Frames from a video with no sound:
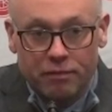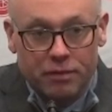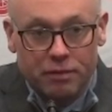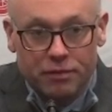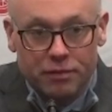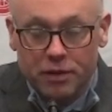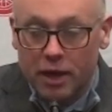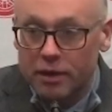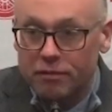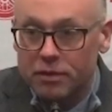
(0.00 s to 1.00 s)
for
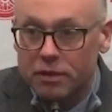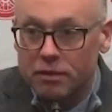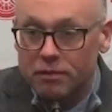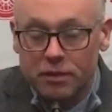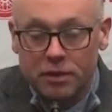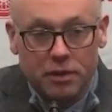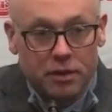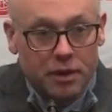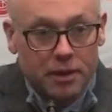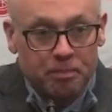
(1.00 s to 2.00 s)
Vladdy for
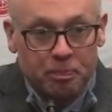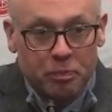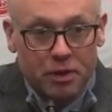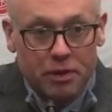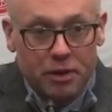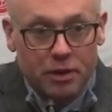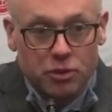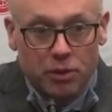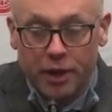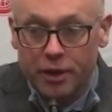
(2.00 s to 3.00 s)
the
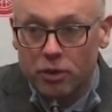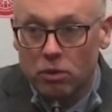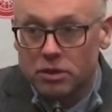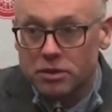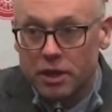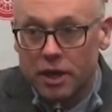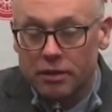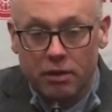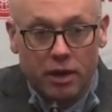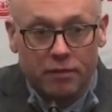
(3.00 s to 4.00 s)
shorthanded goal. Cause then I
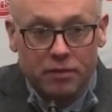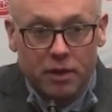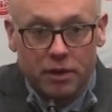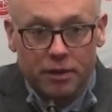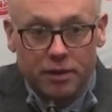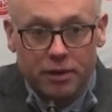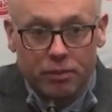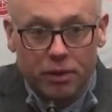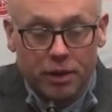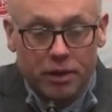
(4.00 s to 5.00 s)
thought after that, it
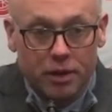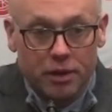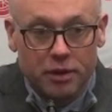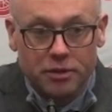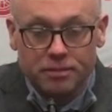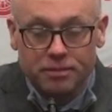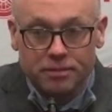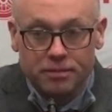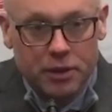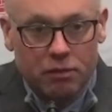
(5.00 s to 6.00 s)
really ignited us.
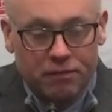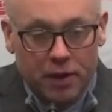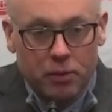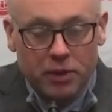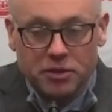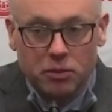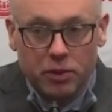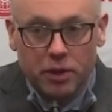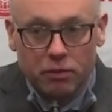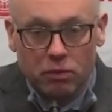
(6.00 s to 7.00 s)
You know, find ways to
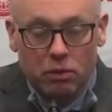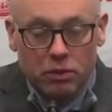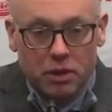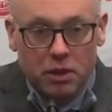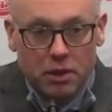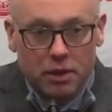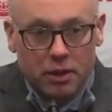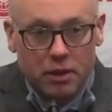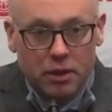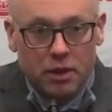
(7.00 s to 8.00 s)
win on the road
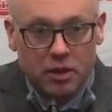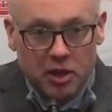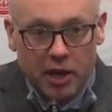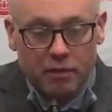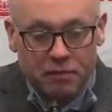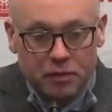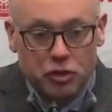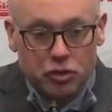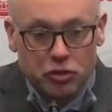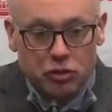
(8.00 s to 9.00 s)
can for
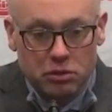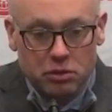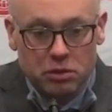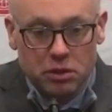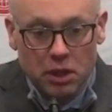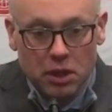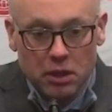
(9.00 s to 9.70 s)
certain